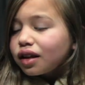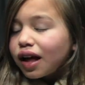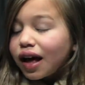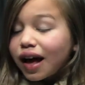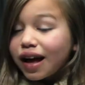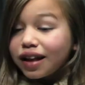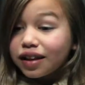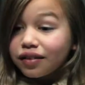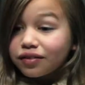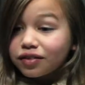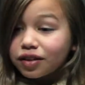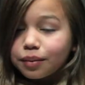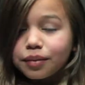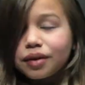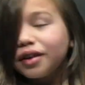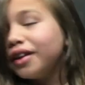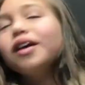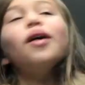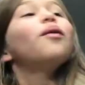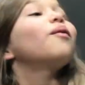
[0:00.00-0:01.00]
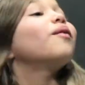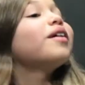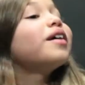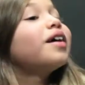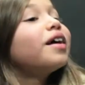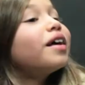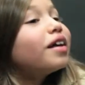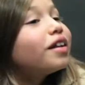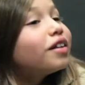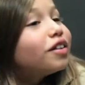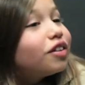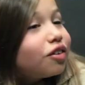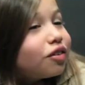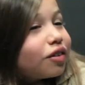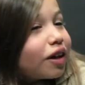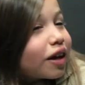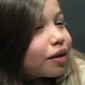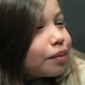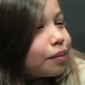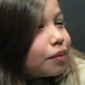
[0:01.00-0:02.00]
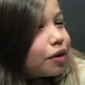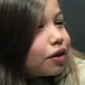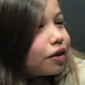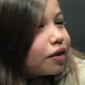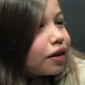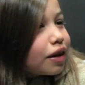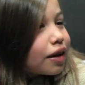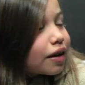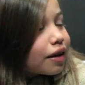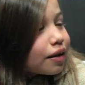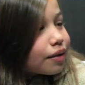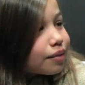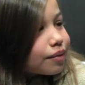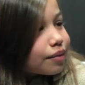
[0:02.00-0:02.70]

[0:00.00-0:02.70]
I left him a note. Do you like music?